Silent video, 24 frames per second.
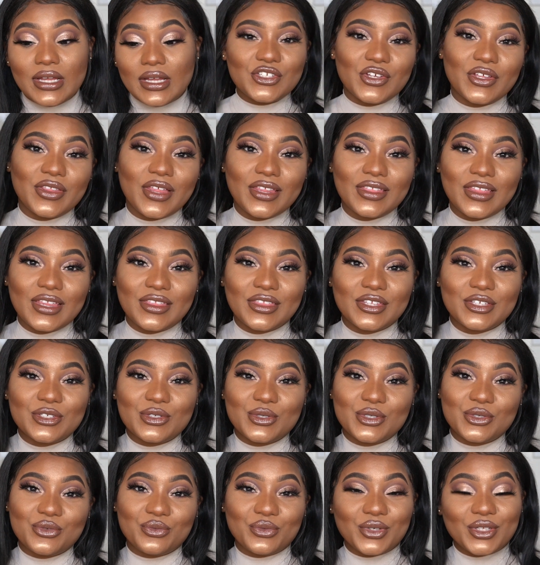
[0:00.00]
so i thought that this
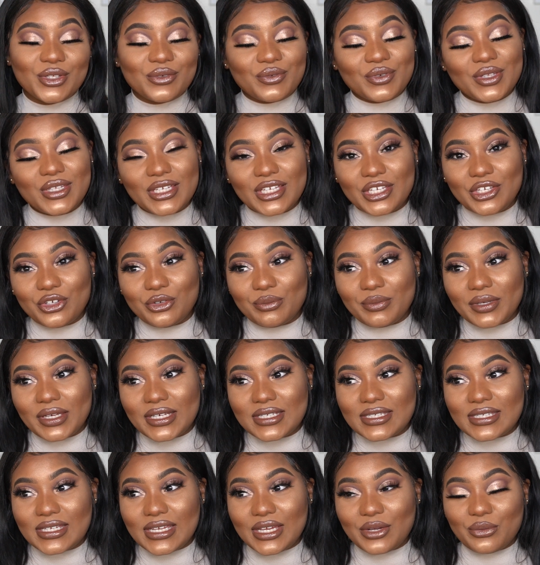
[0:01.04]
was really really cute
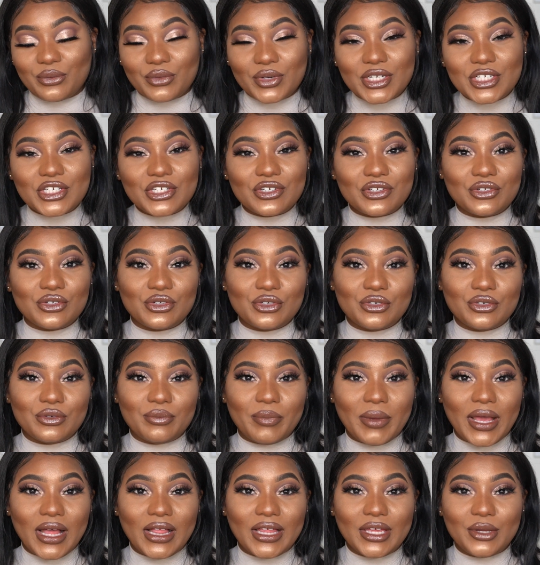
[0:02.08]
because the original
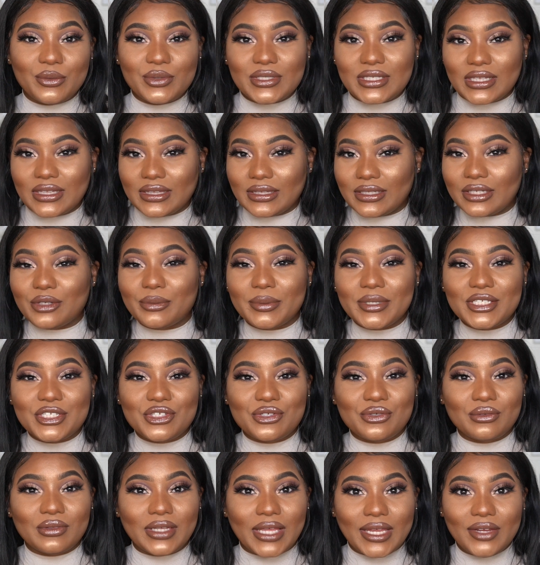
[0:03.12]
nude palette it was a little bit
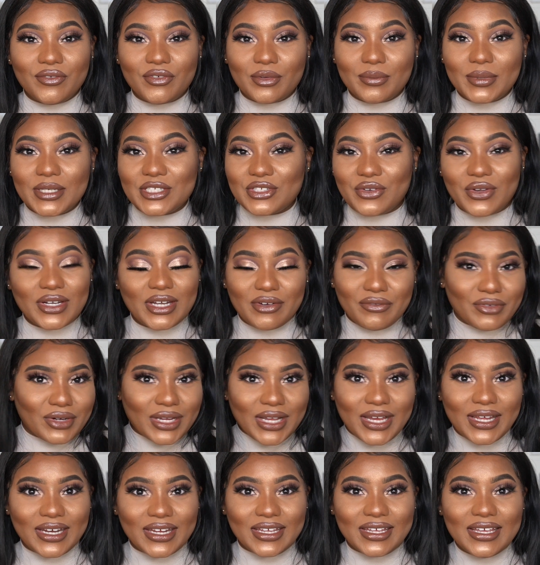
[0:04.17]
too light for me so i never
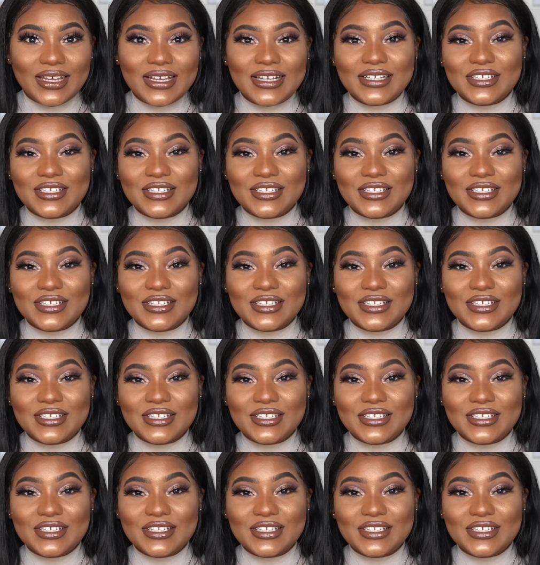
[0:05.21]
got it